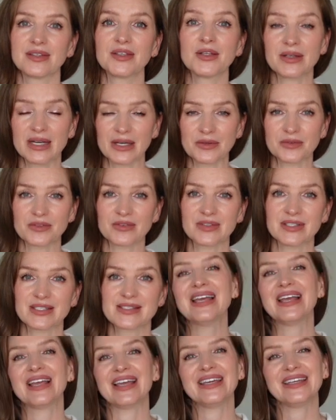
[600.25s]
your outfits.
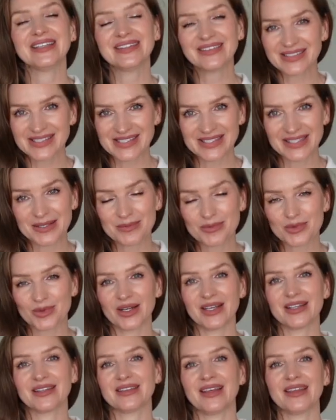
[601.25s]
In the same
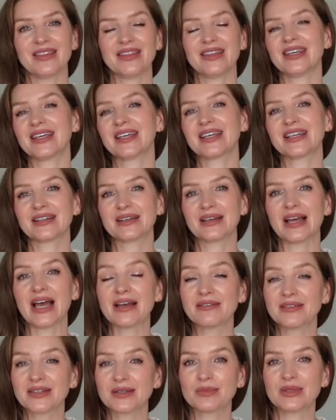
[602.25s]
breath, I think
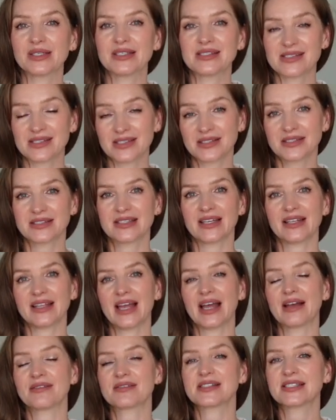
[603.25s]
having pieces that
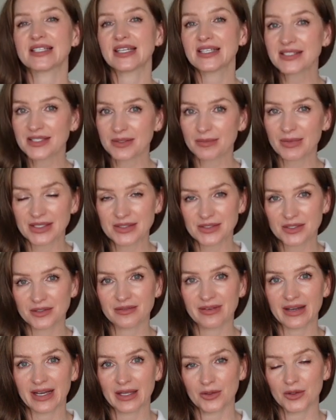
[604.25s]
have sentimental
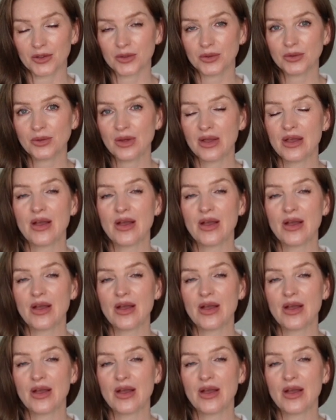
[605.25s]
value